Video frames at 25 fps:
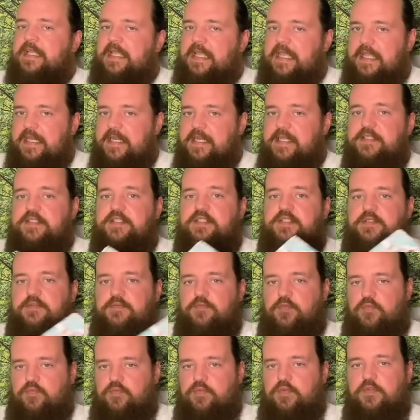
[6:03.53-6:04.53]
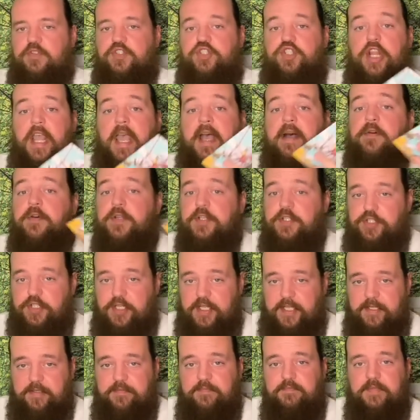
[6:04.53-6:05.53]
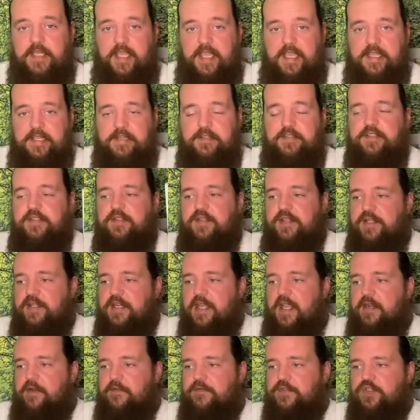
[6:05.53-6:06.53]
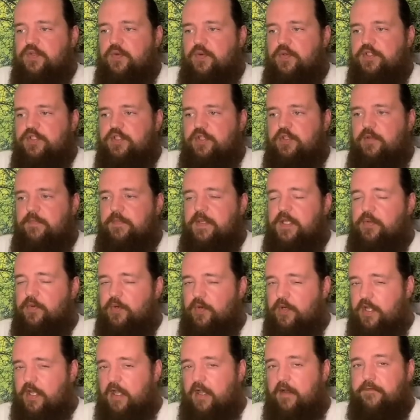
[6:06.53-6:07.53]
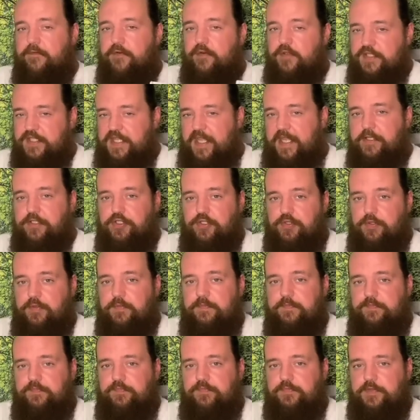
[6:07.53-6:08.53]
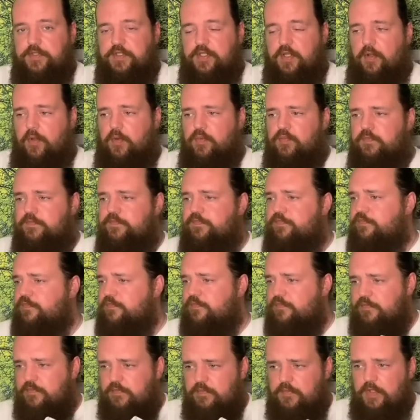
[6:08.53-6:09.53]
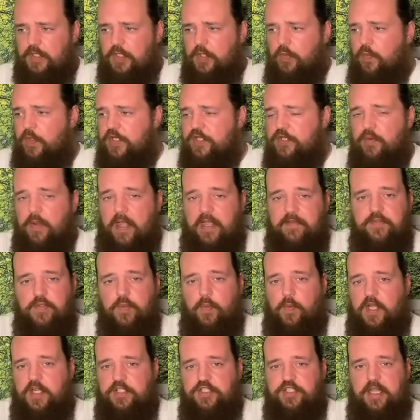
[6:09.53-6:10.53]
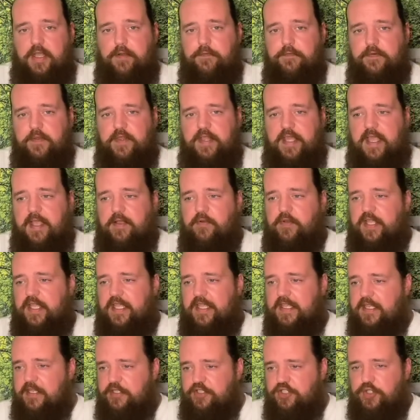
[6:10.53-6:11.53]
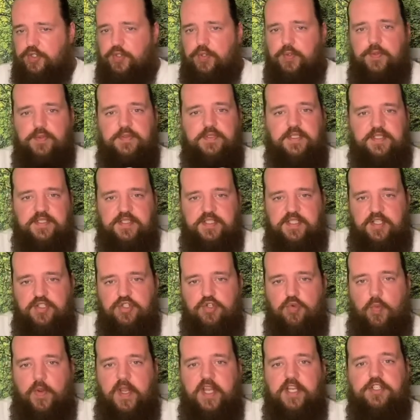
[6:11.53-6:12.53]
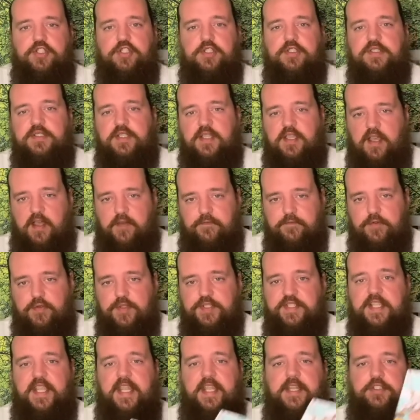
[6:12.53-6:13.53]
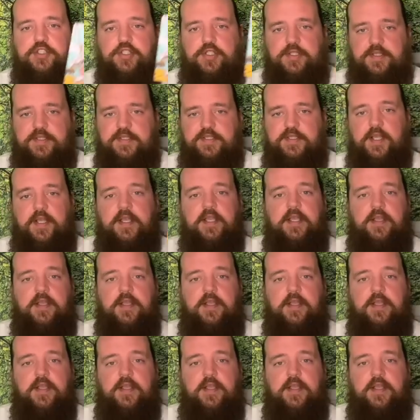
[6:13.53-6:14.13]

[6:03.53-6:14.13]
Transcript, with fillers: In its challenging end, the Knight of Swords could be a little confrontational, so we do have to watch out for that, like issues and situations, confrontations,